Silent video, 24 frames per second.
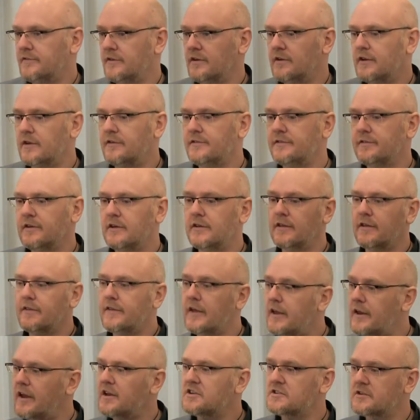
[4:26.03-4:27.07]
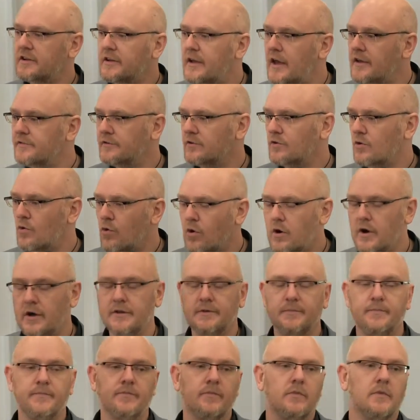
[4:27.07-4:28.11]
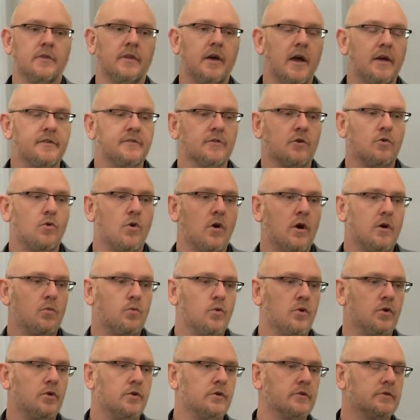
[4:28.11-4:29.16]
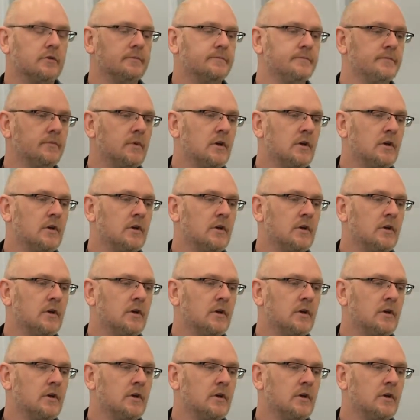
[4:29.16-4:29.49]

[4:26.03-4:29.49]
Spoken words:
and you can see that that actually hasn't quite worked.